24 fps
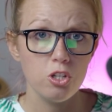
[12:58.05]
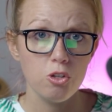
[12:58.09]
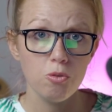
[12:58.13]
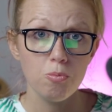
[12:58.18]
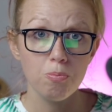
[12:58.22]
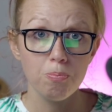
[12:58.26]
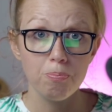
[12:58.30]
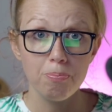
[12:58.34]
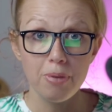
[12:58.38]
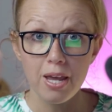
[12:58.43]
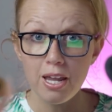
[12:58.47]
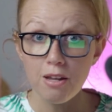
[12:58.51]

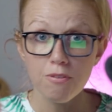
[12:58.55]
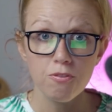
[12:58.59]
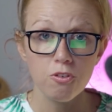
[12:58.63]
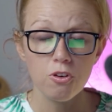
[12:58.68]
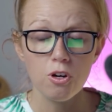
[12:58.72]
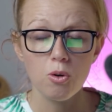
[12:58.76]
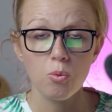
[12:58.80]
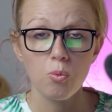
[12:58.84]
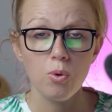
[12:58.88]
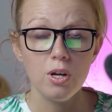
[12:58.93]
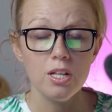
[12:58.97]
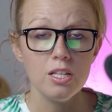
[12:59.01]
You pay
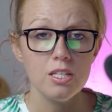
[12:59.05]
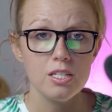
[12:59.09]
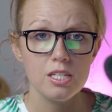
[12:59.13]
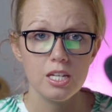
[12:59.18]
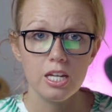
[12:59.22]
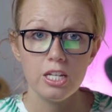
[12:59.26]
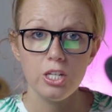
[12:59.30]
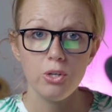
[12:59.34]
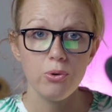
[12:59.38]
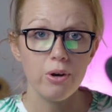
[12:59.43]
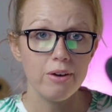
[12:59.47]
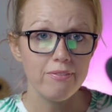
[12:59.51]
for it once
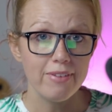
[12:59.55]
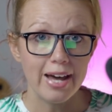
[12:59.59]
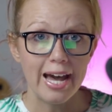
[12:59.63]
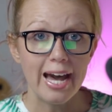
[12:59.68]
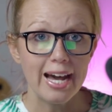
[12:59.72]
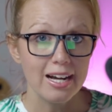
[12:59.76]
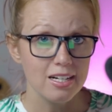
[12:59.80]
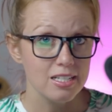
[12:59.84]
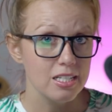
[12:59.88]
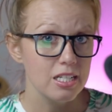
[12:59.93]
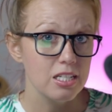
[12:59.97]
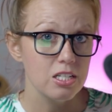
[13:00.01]
and you have
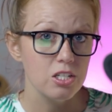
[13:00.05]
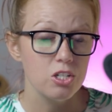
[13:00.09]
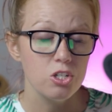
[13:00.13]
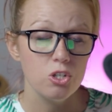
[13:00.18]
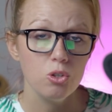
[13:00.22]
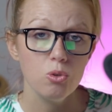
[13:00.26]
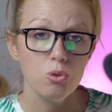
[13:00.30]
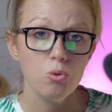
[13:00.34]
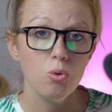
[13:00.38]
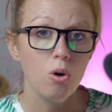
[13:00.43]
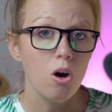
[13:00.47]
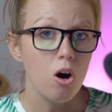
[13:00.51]
access
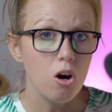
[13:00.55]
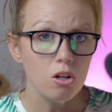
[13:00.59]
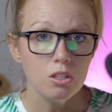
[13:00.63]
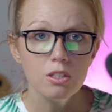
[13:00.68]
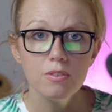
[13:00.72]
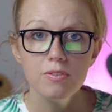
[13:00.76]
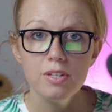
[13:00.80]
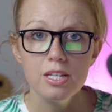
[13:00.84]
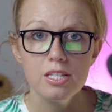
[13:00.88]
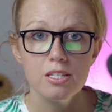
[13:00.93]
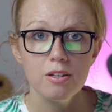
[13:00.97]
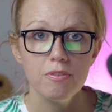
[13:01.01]
to all
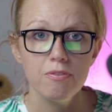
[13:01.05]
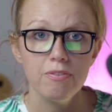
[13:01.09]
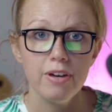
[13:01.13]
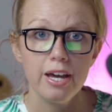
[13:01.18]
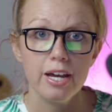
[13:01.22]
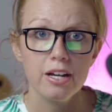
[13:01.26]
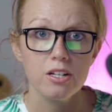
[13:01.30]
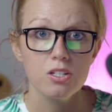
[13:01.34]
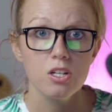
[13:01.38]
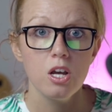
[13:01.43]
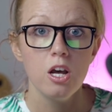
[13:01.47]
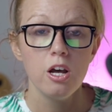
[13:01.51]
of these
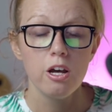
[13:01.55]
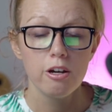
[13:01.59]
effects